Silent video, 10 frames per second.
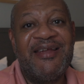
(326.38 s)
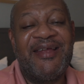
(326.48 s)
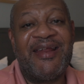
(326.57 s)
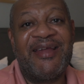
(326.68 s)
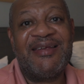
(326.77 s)

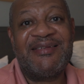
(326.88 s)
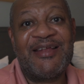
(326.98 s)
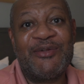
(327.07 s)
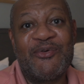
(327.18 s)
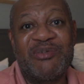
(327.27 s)
And I guess
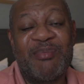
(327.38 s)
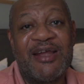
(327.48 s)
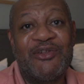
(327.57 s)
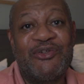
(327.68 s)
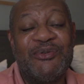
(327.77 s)
that goes
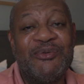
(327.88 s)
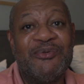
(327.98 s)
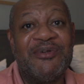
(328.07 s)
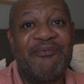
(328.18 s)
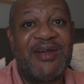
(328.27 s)
back to
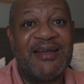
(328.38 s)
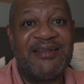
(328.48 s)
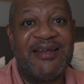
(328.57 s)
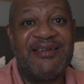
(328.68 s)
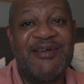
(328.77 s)
the fact
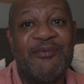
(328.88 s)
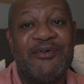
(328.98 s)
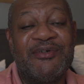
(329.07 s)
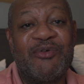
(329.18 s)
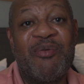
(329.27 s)
that there
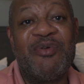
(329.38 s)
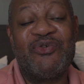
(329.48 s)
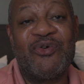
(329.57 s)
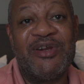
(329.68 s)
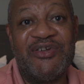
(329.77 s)
were equipment
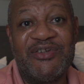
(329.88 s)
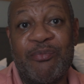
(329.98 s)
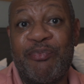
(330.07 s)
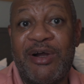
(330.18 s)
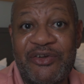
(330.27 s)
shortages or
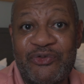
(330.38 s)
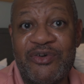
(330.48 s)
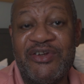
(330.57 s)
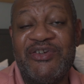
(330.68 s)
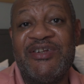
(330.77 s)
part
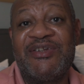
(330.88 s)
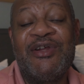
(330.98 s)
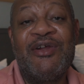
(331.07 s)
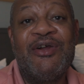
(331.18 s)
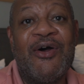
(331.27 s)
shortages
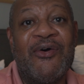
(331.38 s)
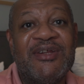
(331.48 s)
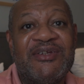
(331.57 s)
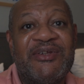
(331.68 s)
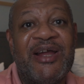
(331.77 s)
all
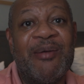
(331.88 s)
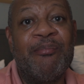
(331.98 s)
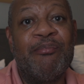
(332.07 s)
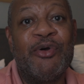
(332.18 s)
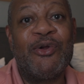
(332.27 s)
this time.
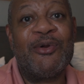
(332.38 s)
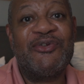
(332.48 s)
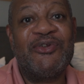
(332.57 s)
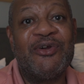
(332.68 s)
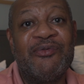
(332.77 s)
But
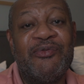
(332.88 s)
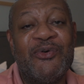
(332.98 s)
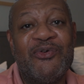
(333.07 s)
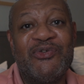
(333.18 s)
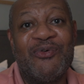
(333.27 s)
also,
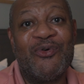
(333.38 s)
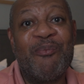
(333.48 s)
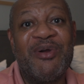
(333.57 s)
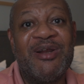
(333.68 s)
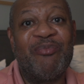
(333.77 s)
those who are
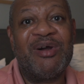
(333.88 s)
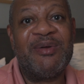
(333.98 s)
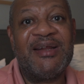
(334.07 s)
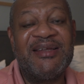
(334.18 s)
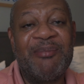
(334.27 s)
open are
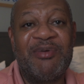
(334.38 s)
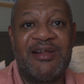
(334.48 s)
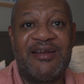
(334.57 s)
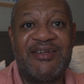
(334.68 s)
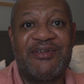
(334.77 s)
probably not keeping a
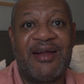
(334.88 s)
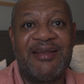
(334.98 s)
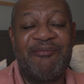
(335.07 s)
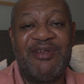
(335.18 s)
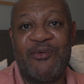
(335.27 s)
lot of stock
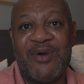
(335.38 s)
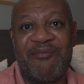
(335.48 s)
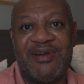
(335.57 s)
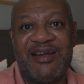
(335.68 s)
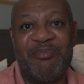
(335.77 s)
if they don't have
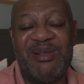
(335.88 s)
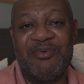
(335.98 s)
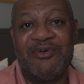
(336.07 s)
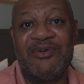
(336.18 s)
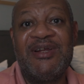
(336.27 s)
a lot of
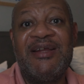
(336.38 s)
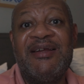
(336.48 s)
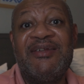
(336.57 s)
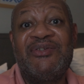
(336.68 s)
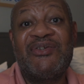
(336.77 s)
people
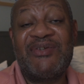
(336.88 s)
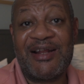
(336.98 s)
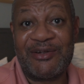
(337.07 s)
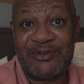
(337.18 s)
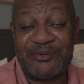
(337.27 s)
to
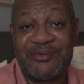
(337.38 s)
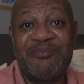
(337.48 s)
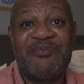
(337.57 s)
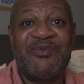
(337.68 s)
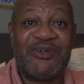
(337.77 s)
sell to.
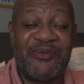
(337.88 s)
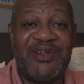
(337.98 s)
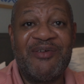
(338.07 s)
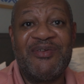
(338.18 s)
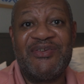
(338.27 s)
So
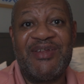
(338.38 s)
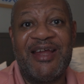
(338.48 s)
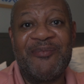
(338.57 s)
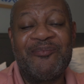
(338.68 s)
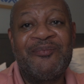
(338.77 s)
there is that.